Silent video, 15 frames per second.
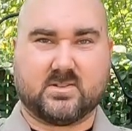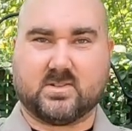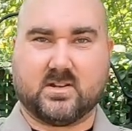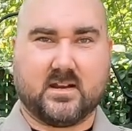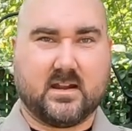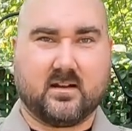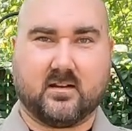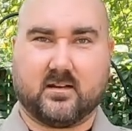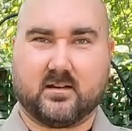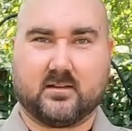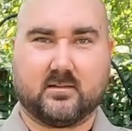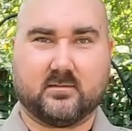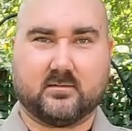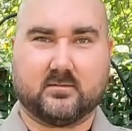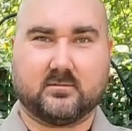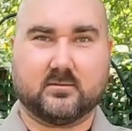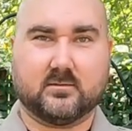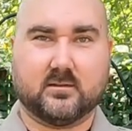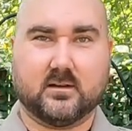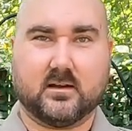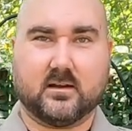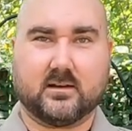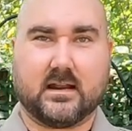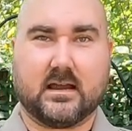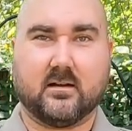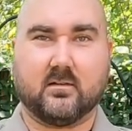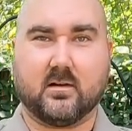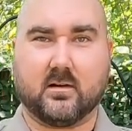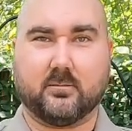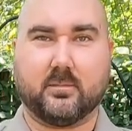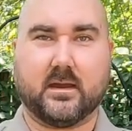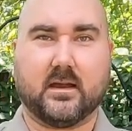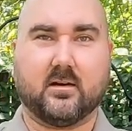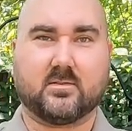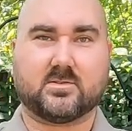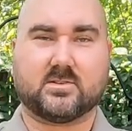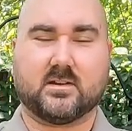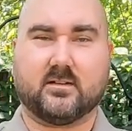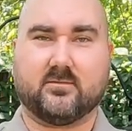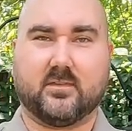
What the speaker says: generic nylon pouch that I